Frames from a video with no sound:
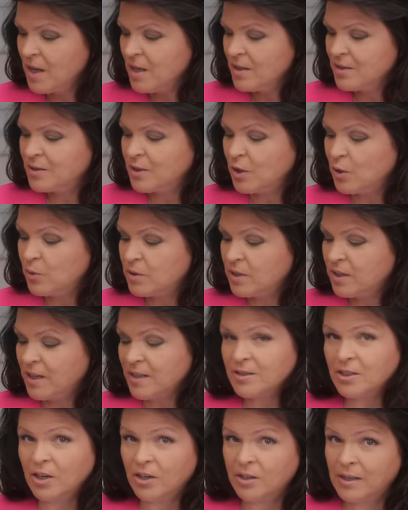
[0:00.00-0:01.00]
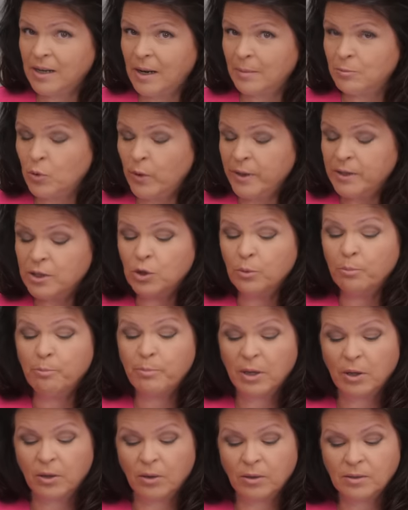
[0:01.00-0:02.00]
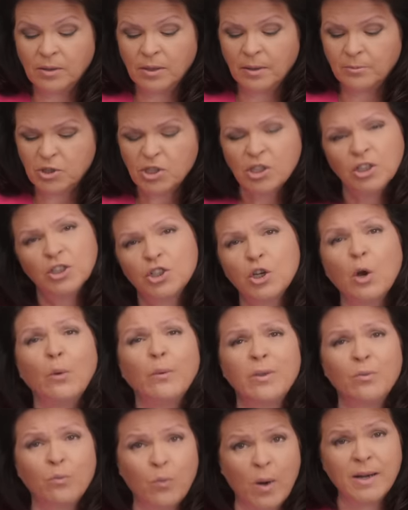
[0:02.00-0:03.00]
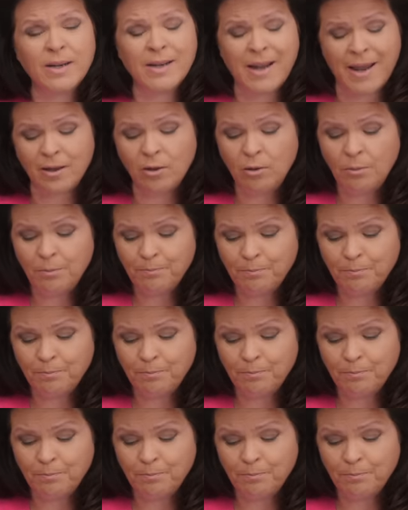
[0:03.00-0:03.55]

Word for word: So to get started, I'm going to build, I'm just gonna show with one nail,